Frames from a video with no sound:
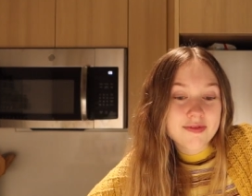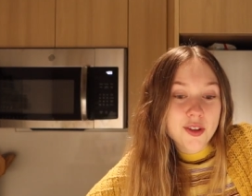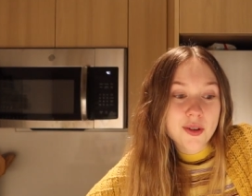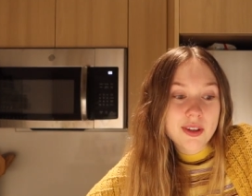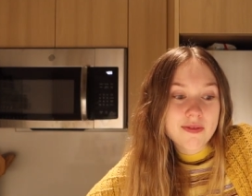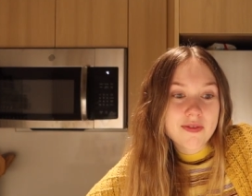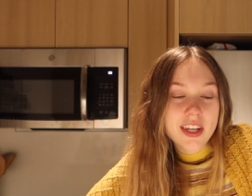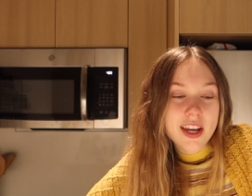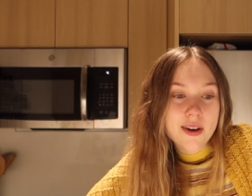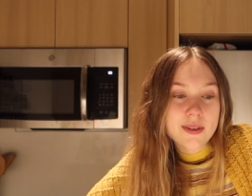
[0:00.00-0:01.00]
food
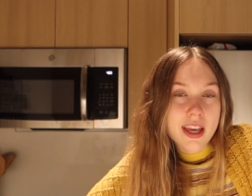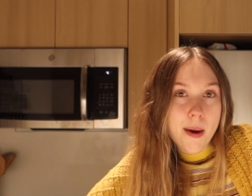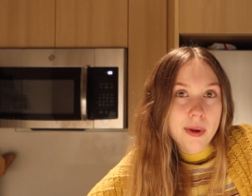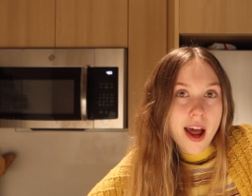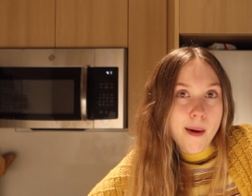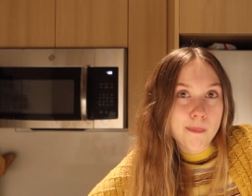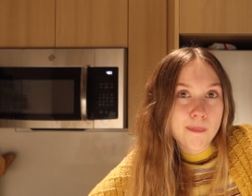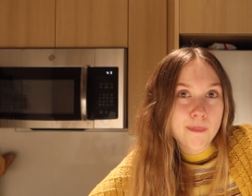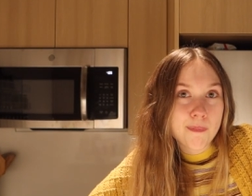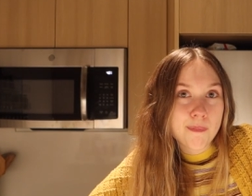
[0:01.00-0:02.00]
videos coming up
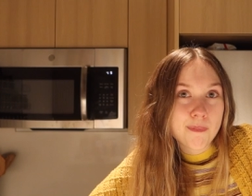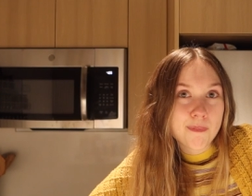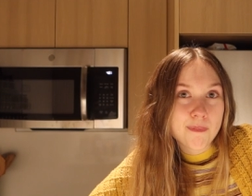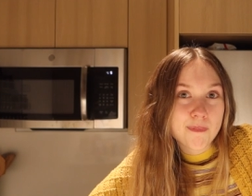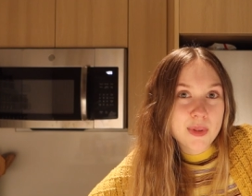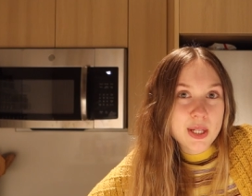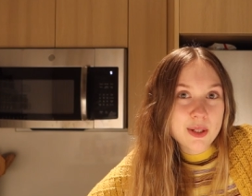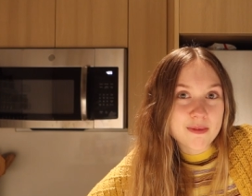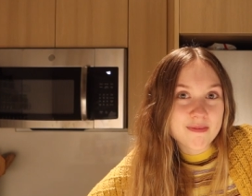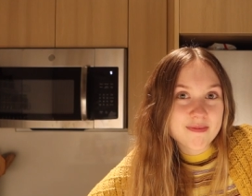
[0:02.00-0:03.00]

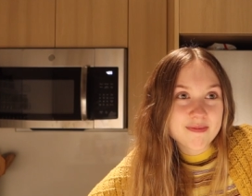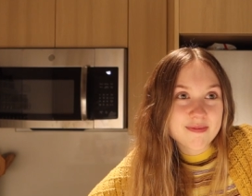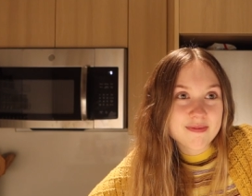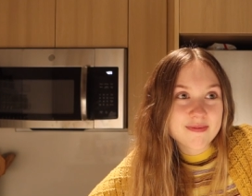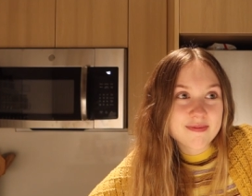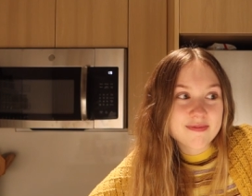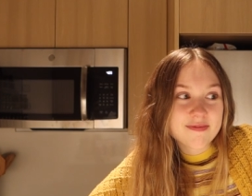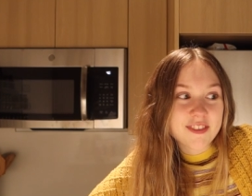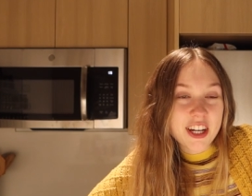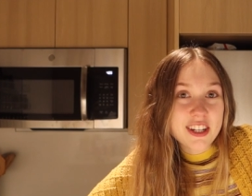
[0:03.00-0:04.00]
soon,
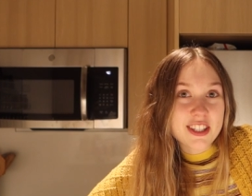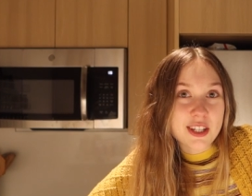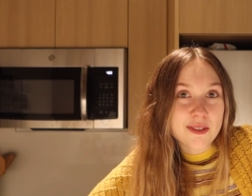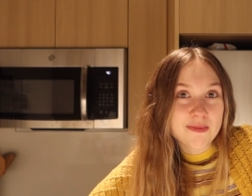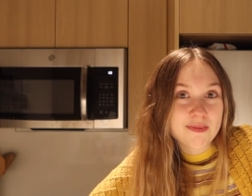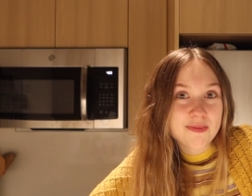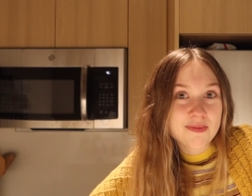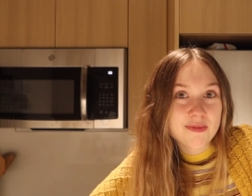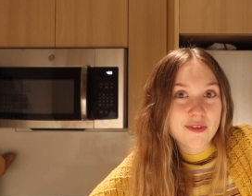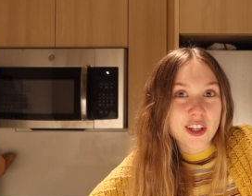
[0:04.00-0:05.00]
very soon
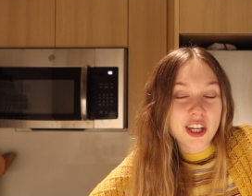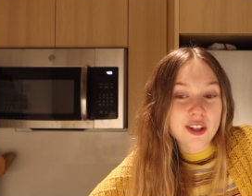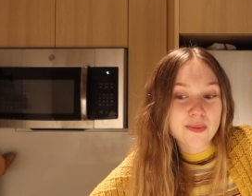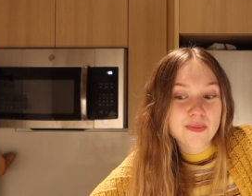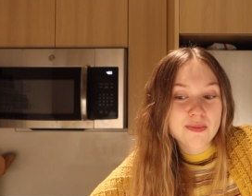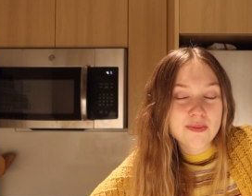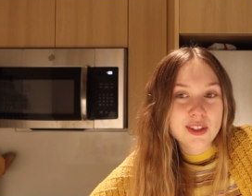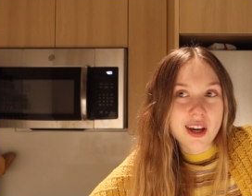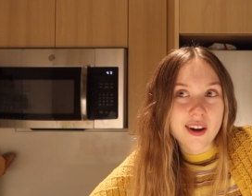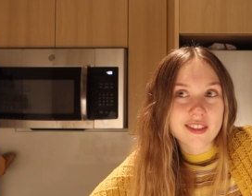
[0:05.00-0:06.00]
for you.
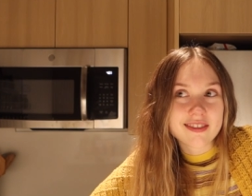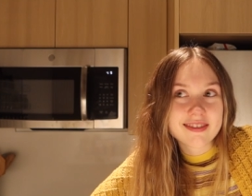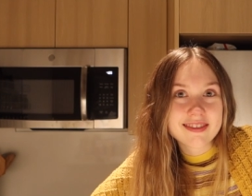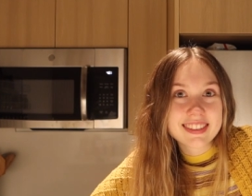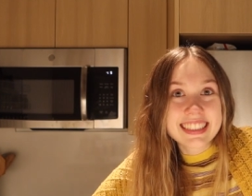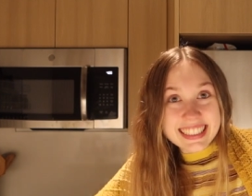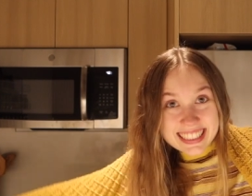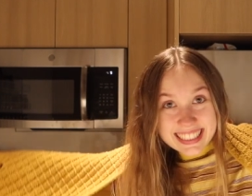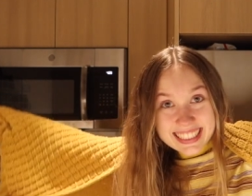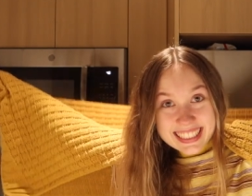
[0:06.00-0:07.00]
So
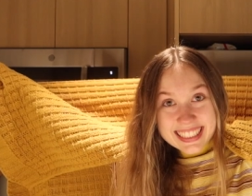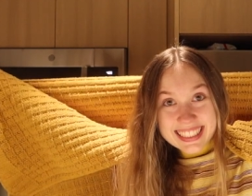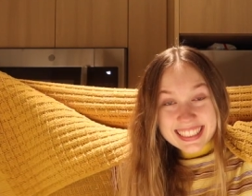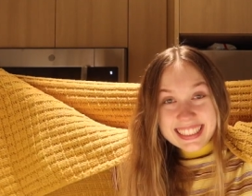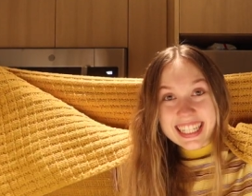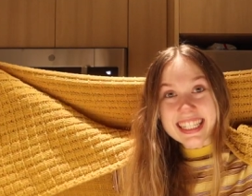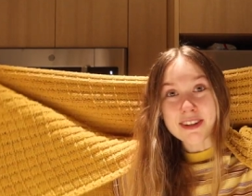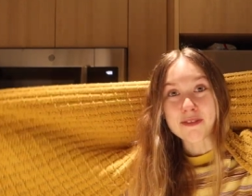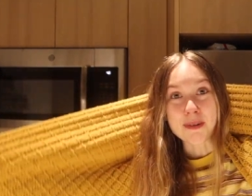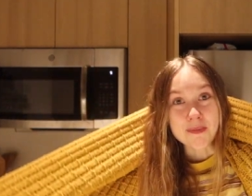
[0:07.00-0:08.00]
that's
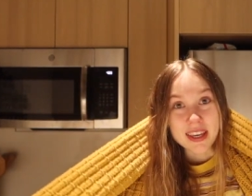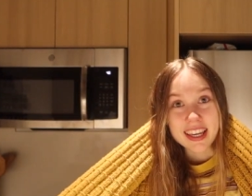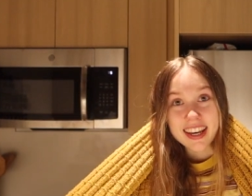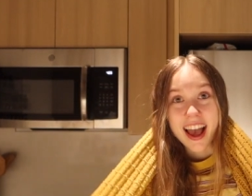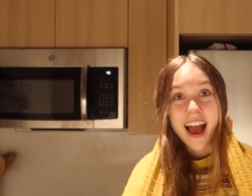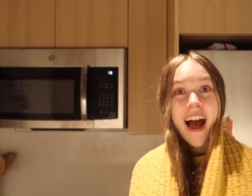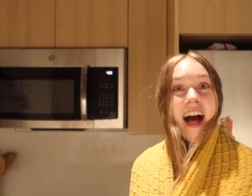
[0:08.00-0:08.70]
it from me.